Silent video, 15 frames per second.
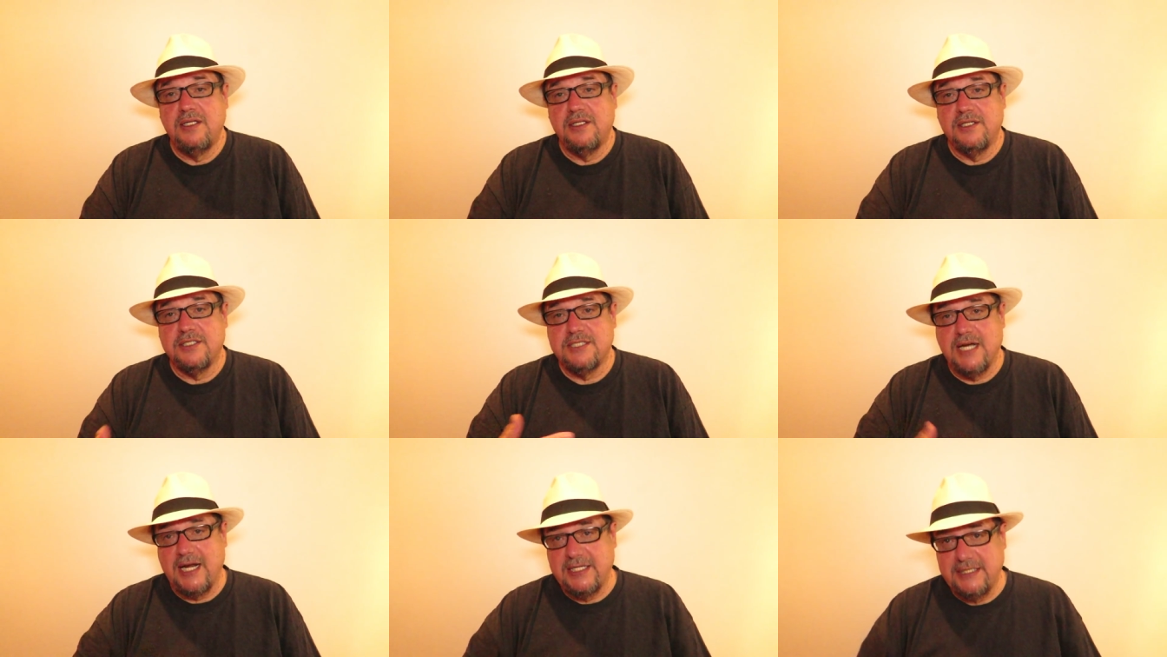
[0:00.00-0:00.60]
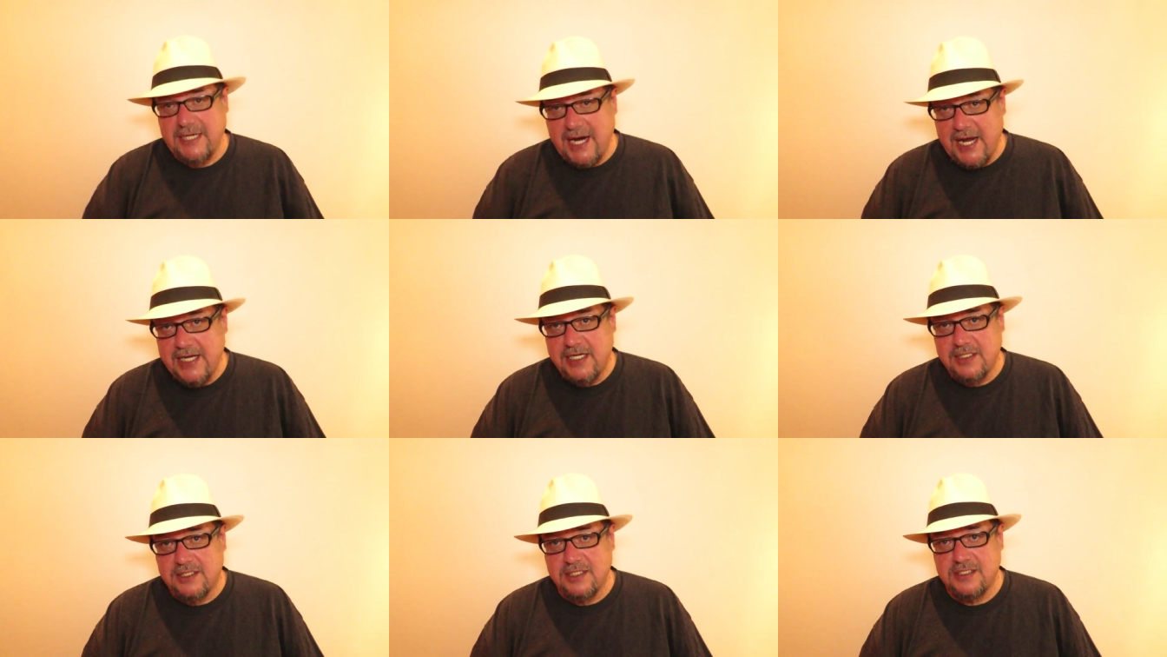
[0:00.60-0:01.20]
the side that I
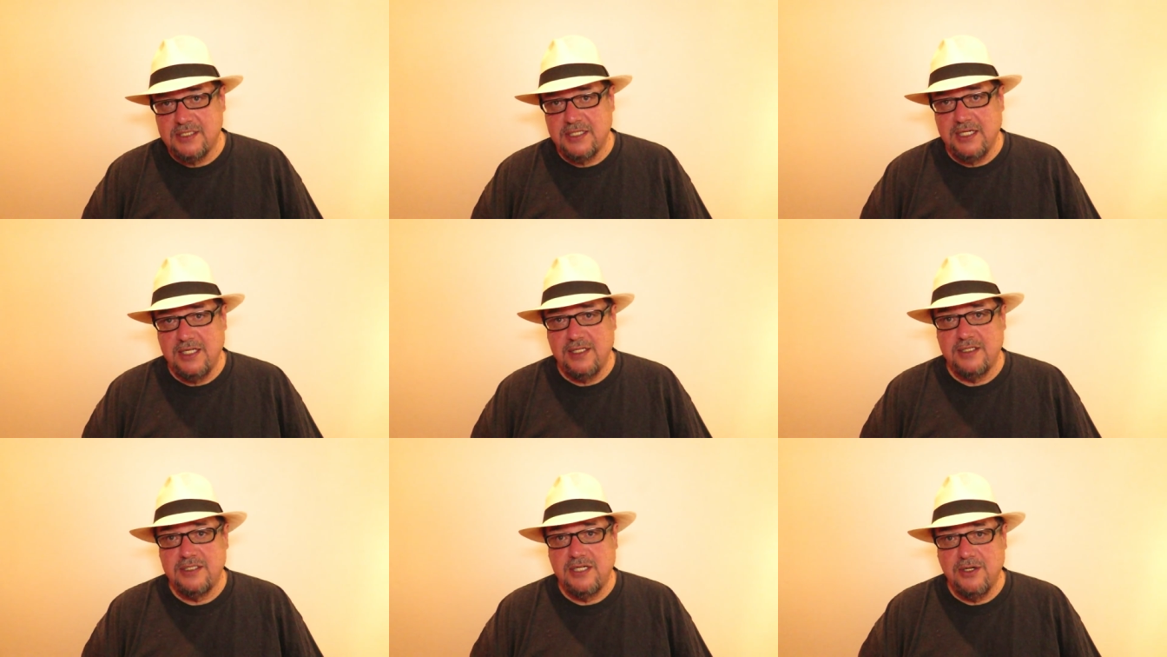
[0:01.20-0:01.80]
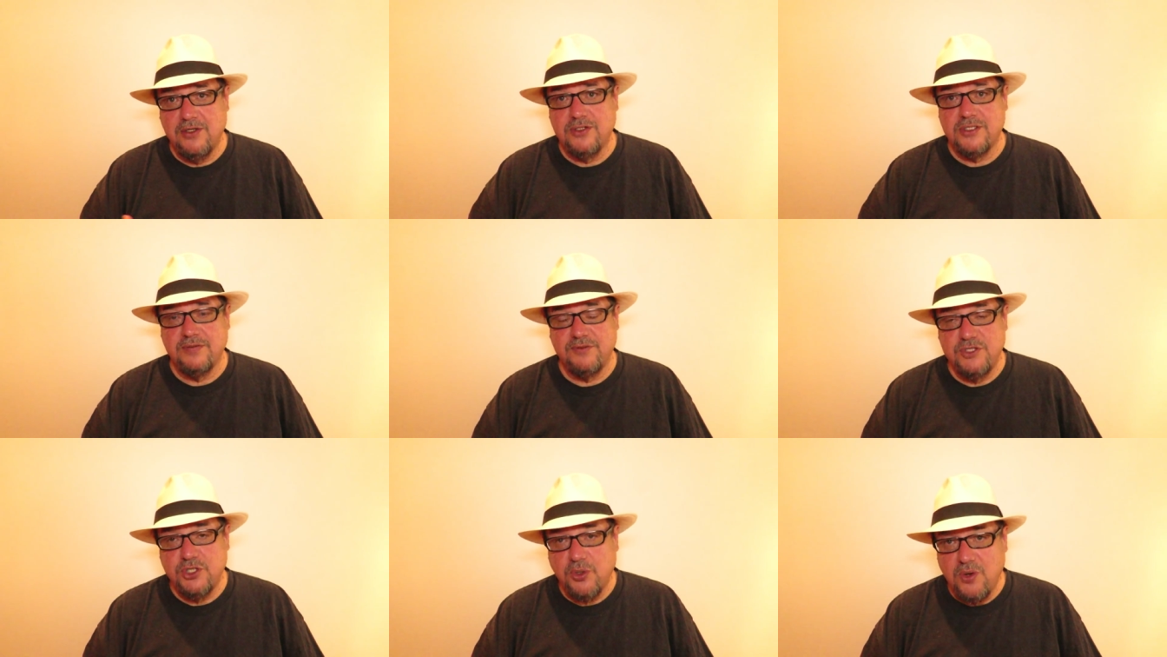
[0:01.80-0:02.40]
get to see, the tears
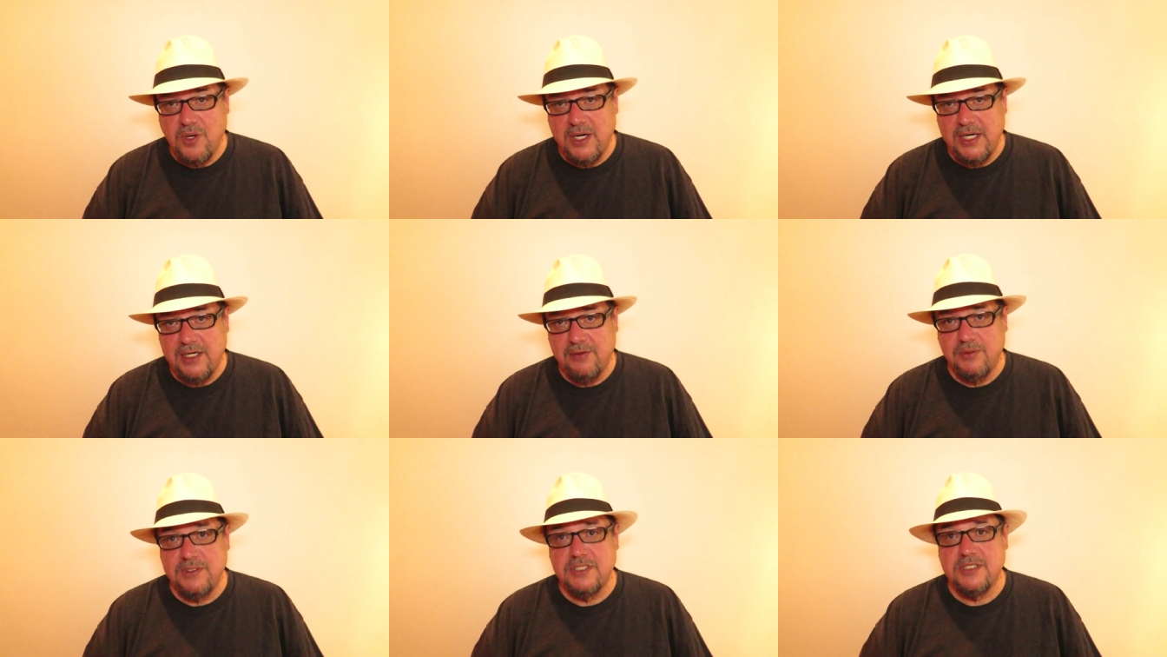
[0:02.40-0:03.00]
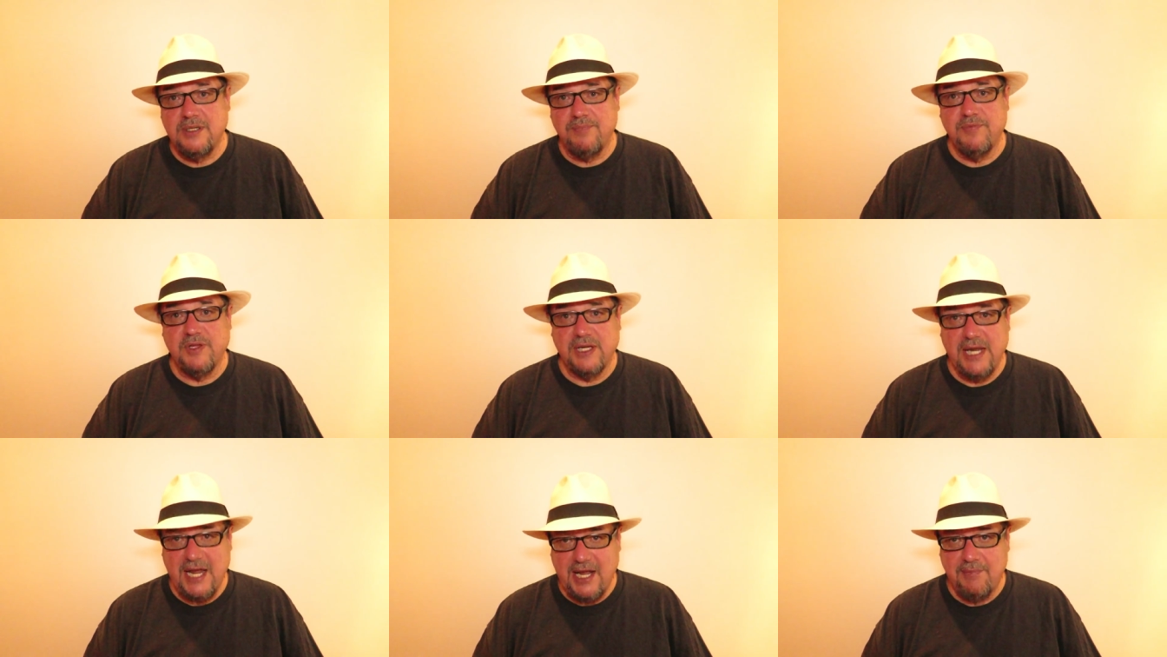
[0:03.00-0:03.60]
of joy when
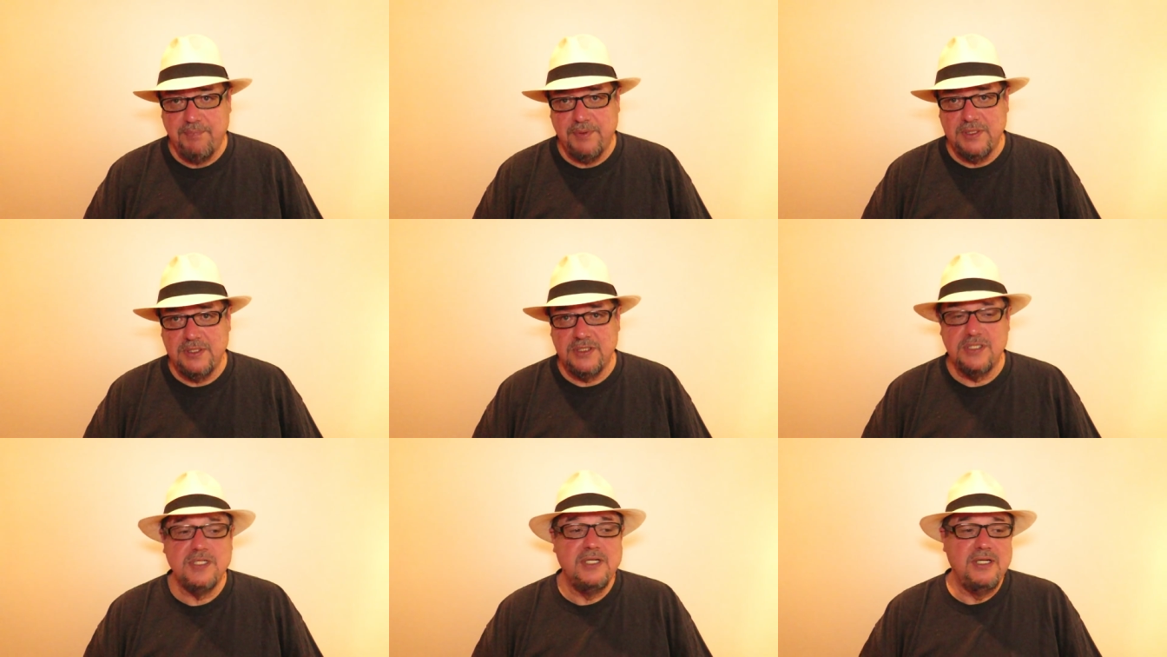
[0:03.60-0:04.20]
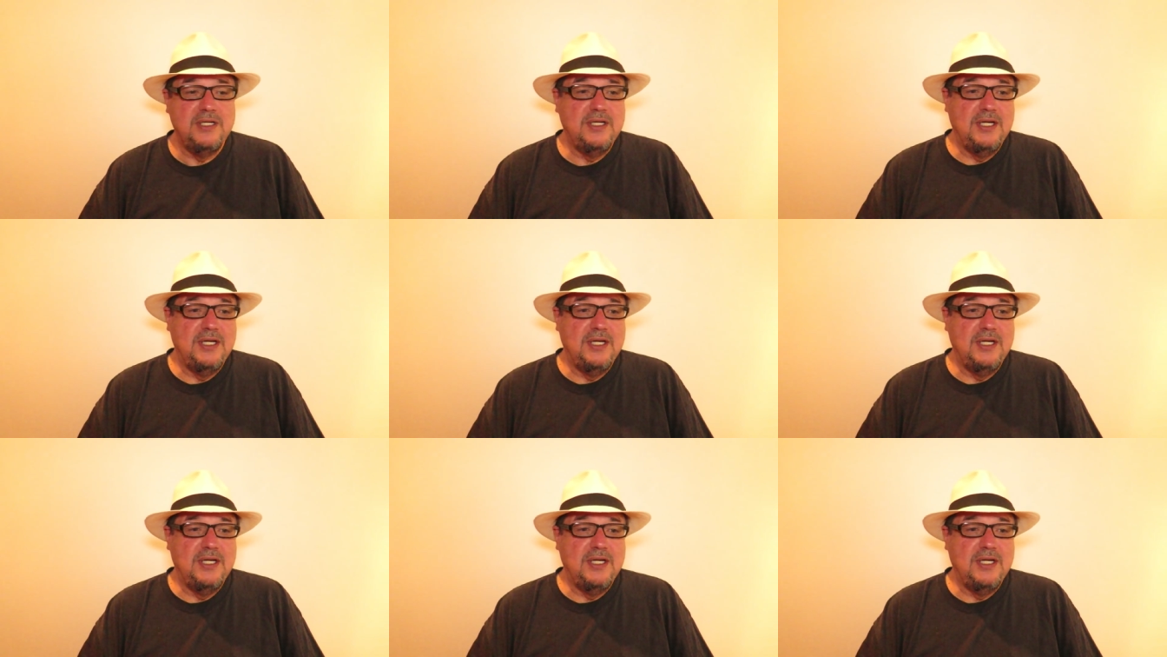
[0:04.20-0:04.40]
something happens,